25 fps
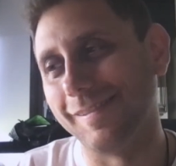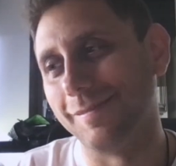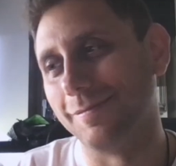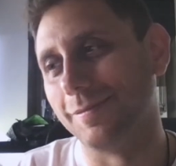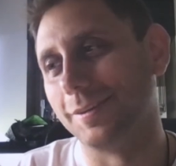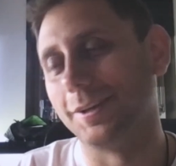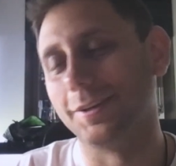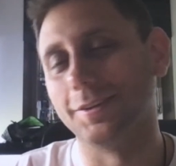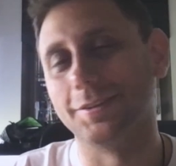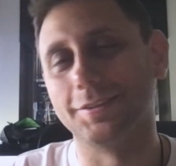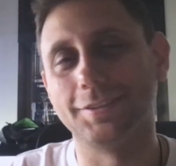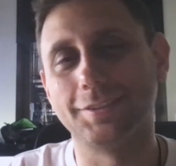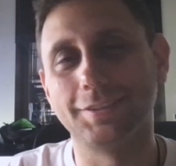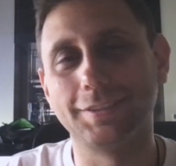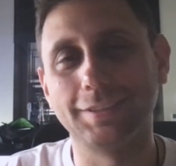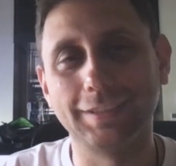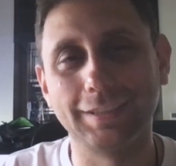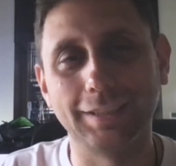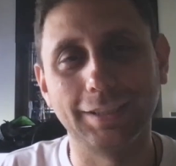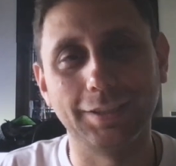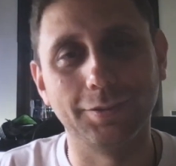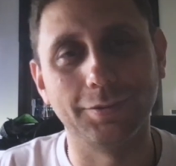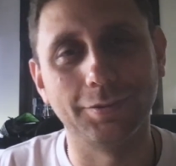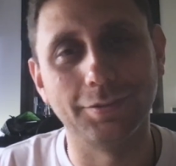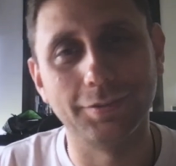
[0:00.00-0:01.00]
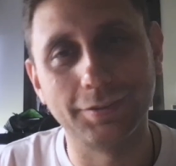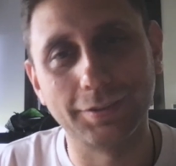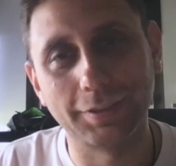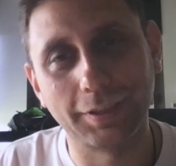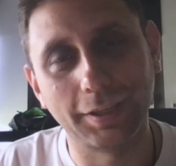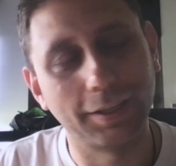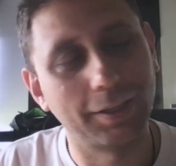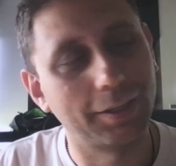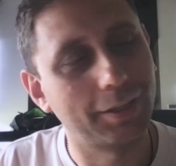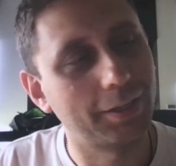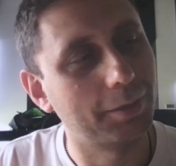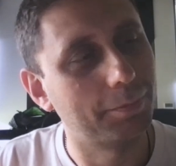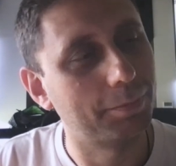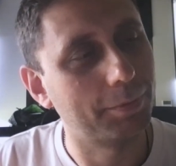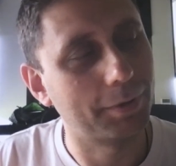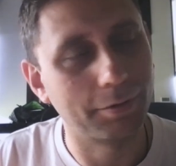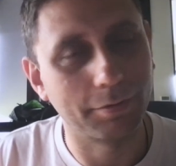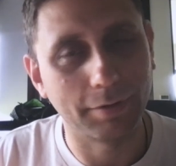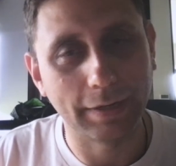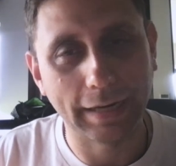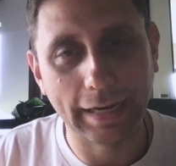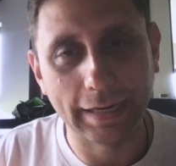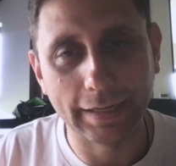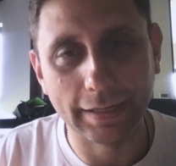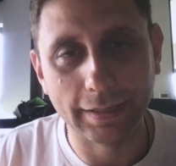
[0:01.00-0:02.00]
because you keep
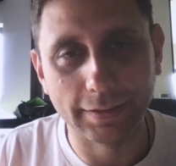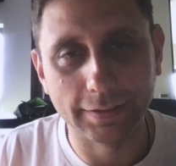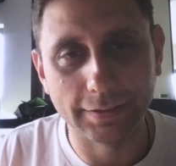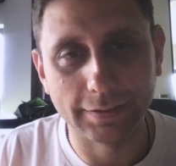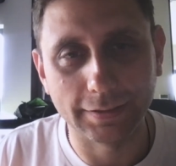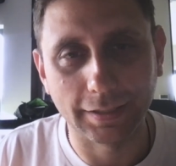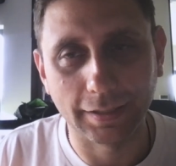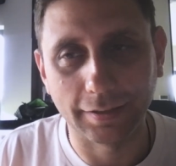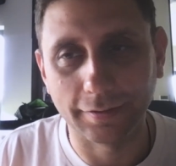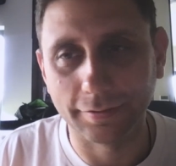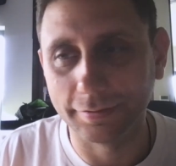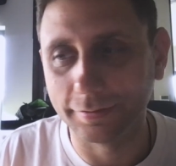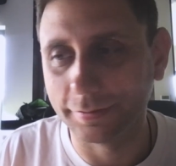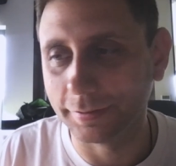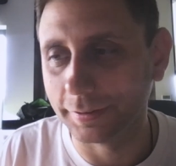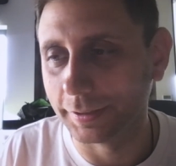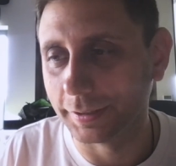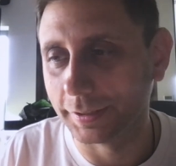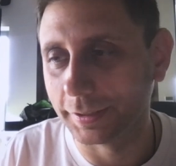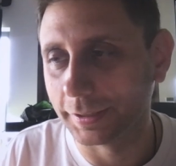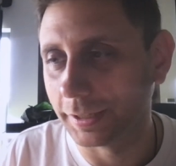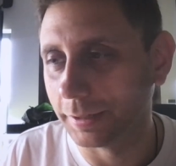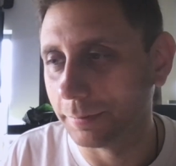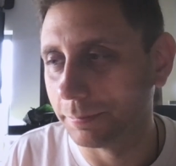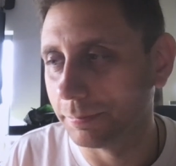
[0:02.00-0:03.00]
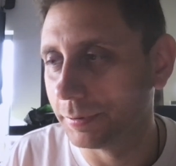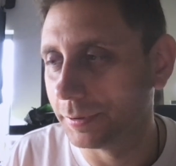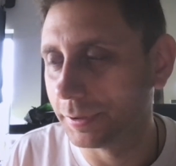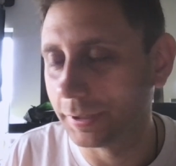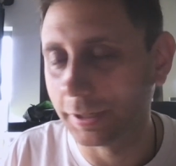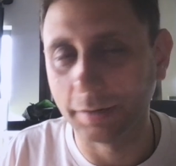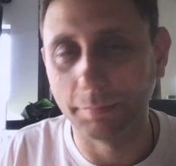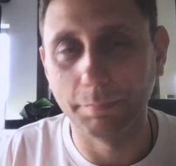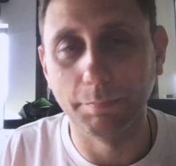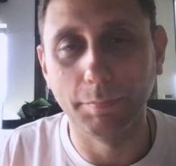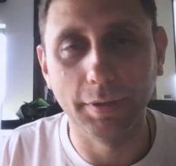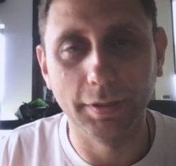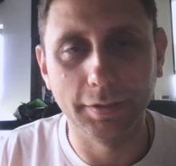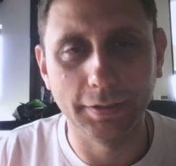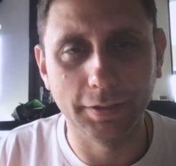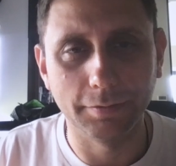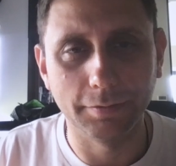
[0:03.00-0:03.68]
creating stuff, keep building,